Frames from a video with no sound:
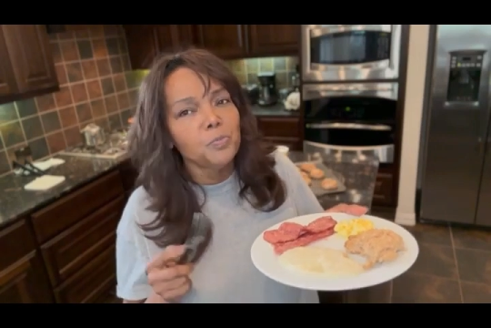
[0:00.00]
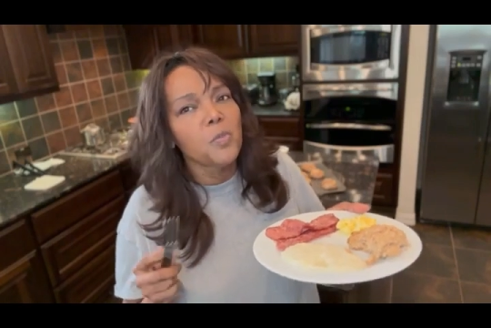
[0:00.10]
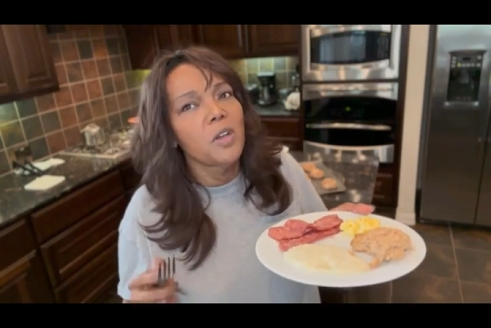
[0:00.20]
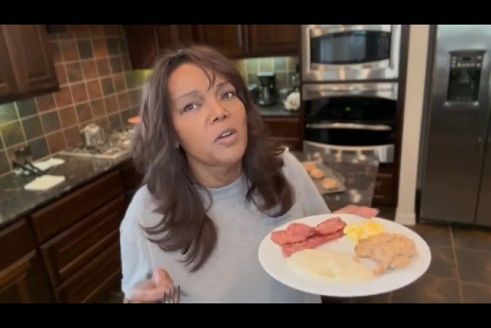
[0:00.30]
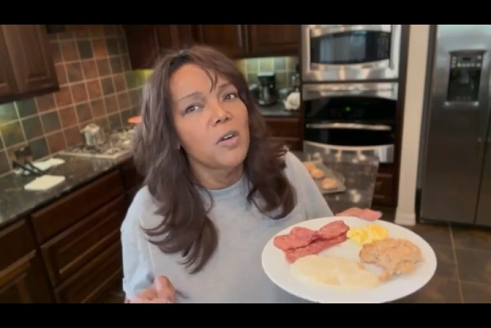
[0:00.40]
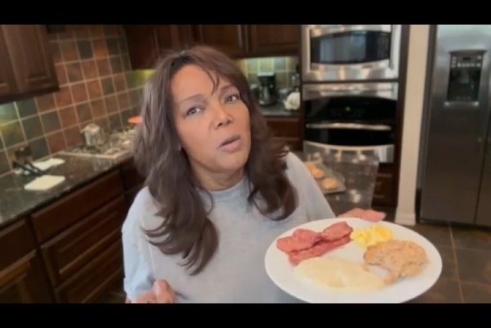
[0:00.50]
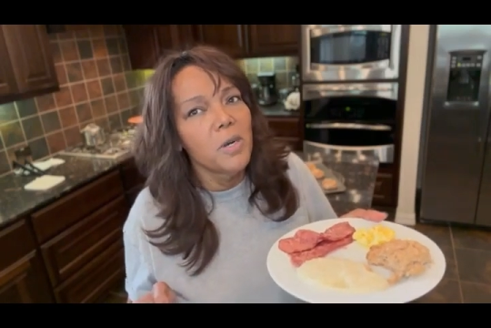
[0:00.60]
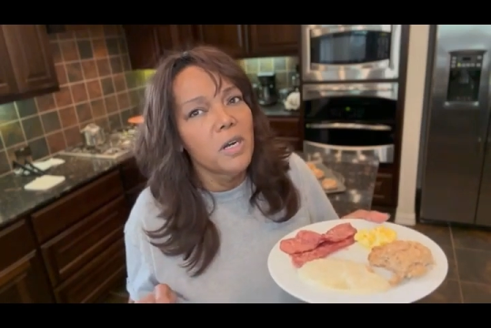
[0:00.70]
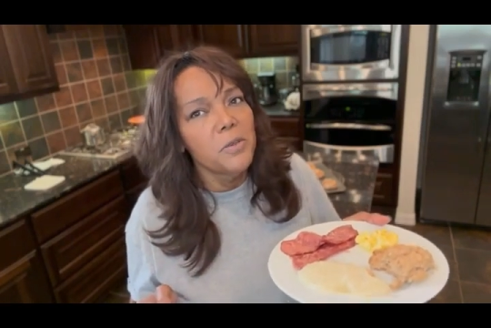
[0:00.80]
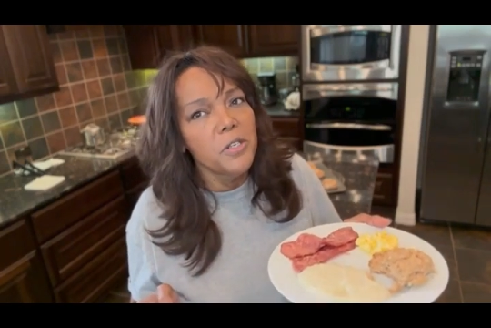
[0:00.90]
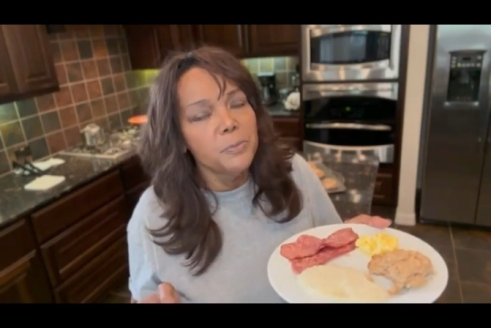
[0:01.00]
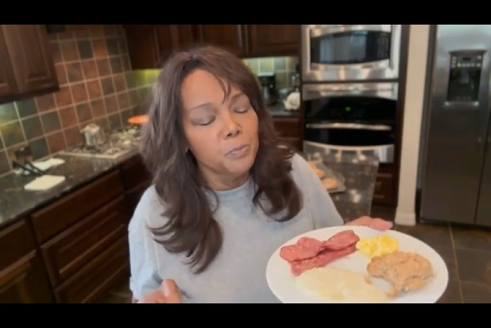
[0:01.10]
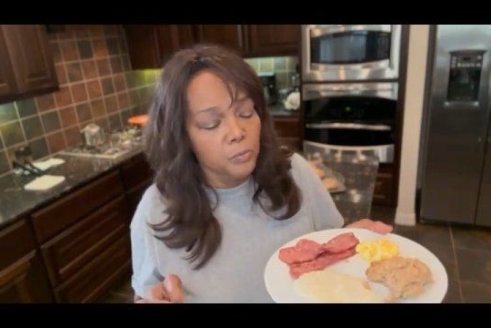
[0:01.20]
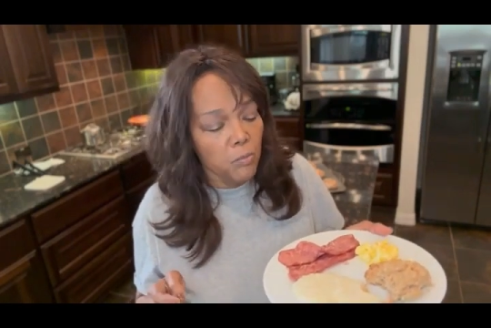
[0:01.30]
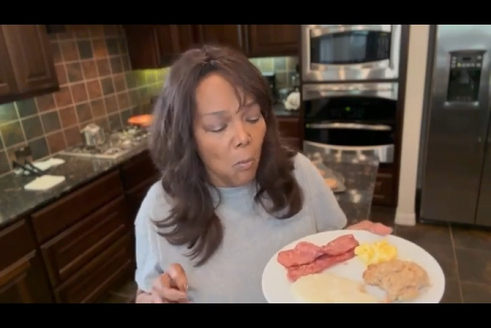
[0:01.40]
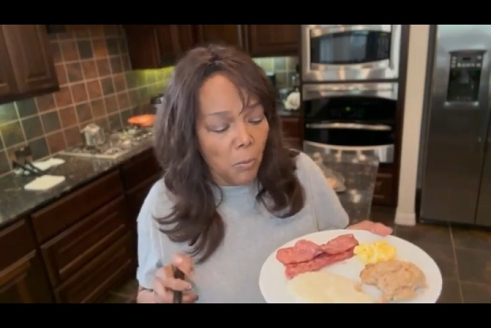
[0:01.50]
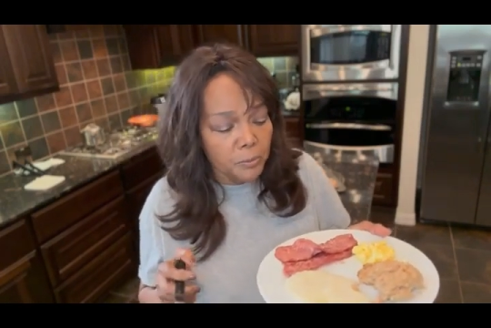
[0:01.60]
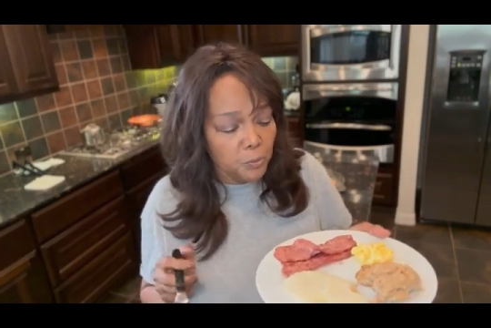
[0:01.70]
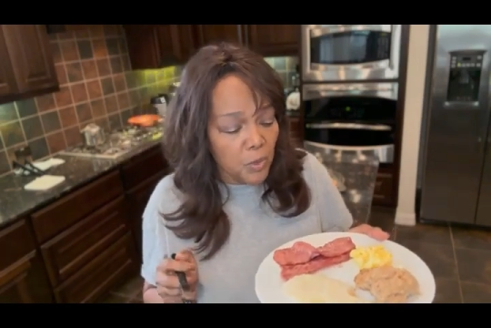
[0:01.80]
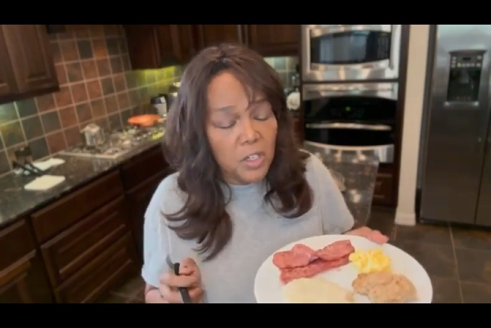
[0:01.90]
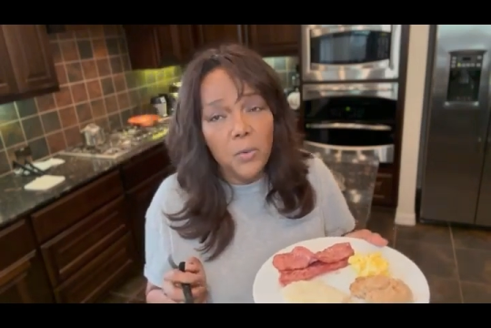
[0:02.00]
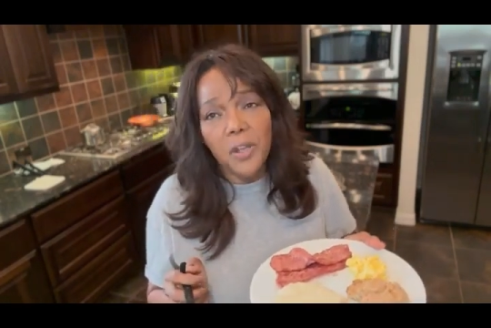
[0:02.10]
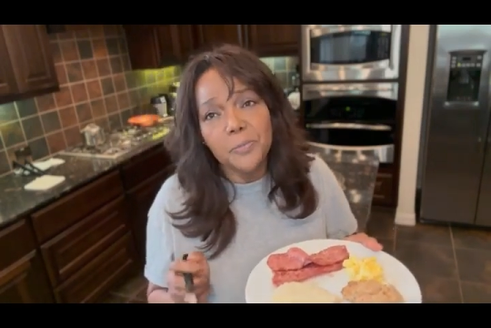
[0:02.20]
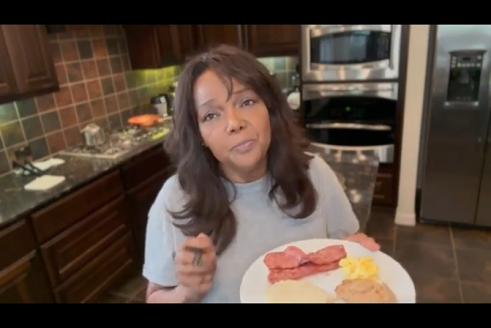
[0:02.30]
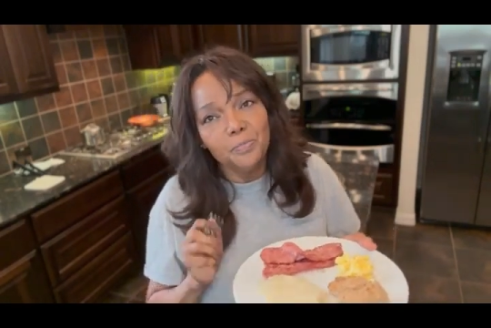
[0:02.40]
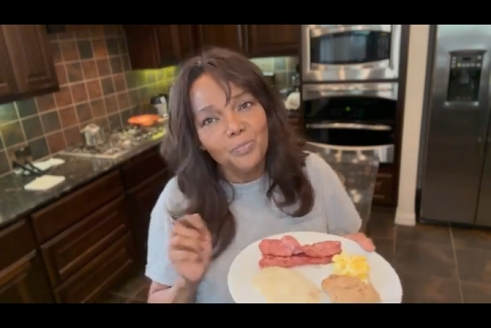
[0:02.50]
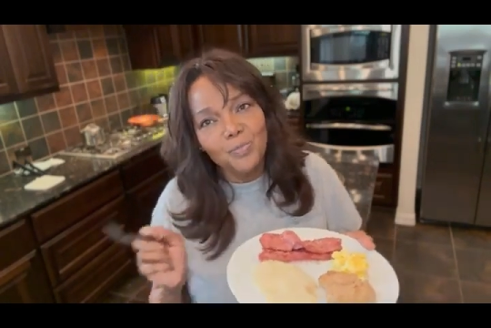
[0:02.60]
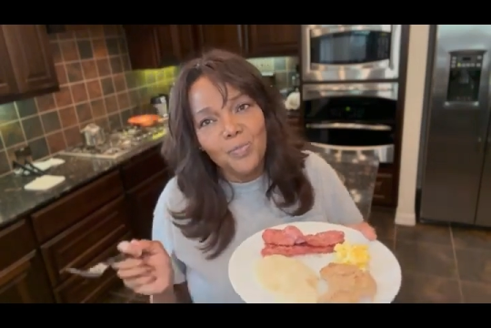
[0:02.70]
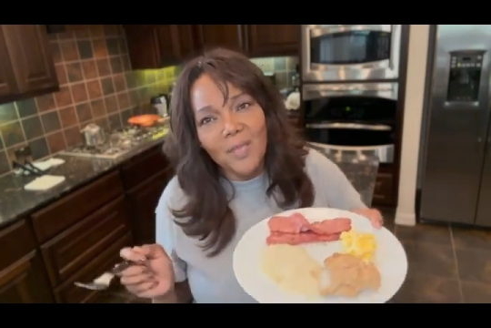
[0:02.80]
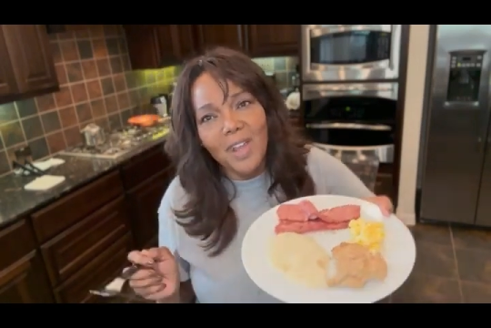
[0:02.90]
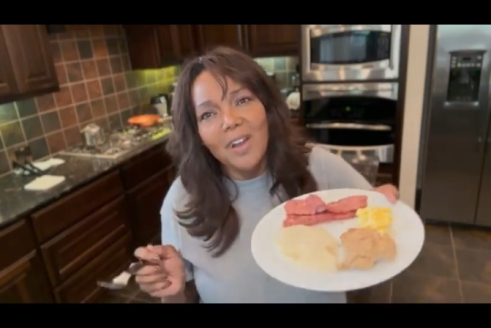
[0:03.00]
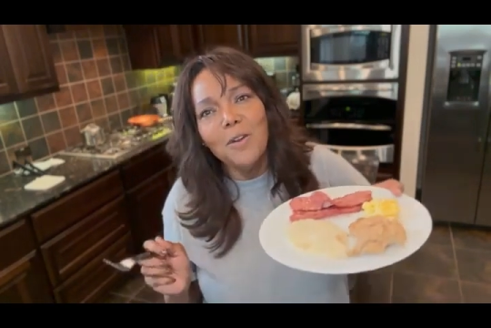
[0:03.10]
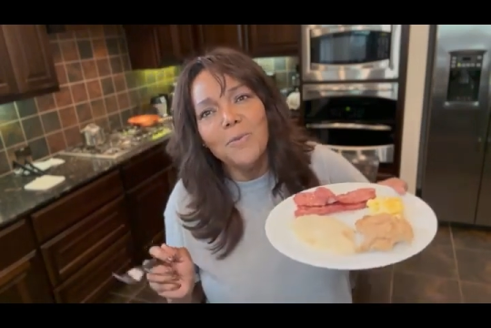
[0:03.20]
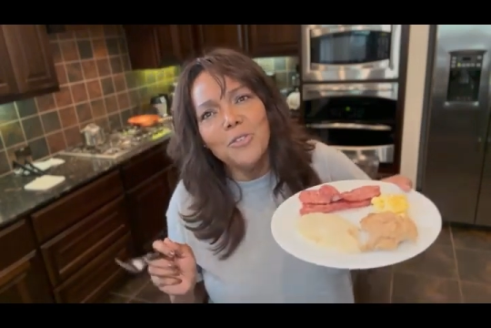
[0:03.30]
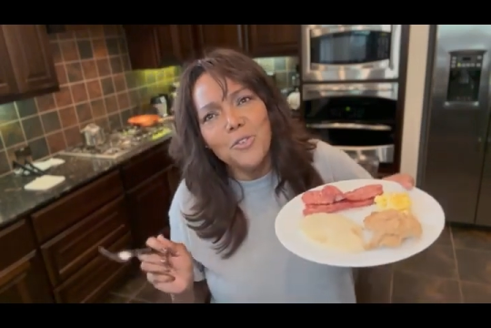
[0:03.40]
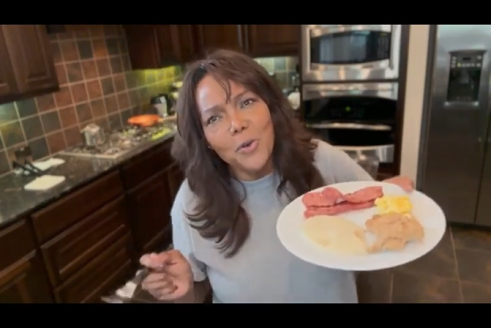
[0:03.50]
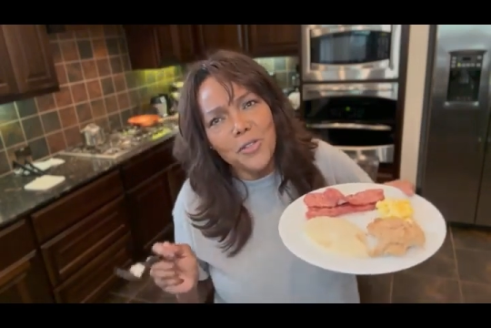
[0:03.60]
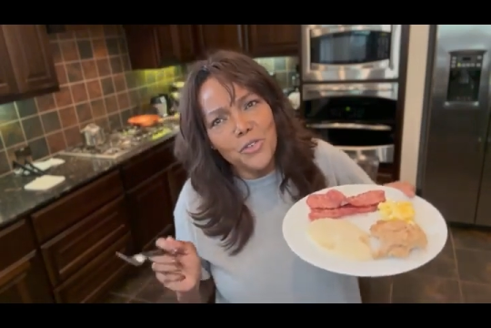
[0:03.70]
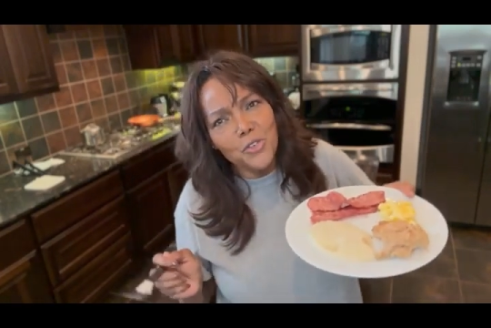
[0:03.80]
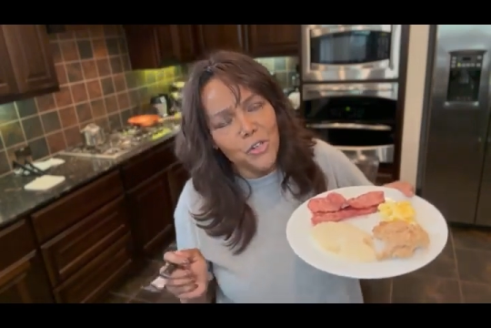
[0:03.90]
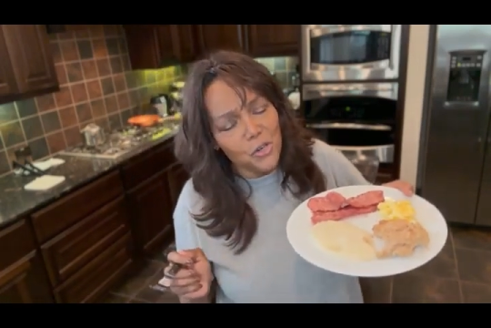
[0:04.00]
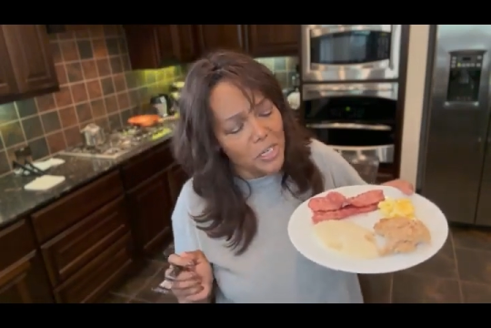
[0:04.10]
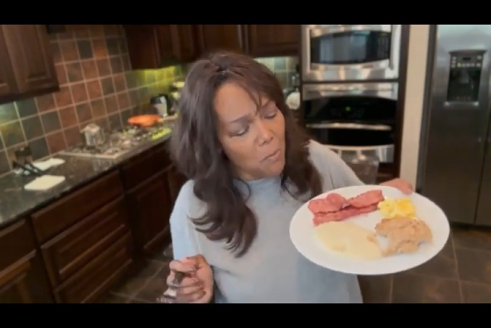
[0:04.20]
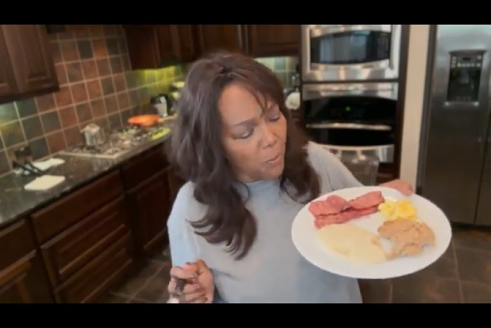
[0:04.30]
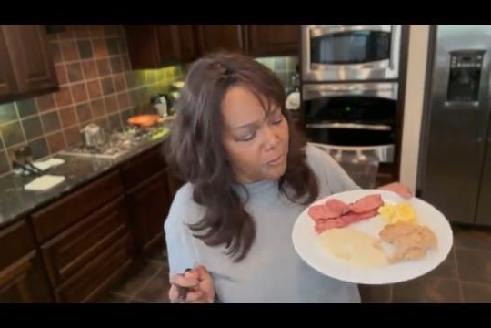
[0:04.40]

Gotta call my hubby in. Anyway, I hope you enjoy this journey.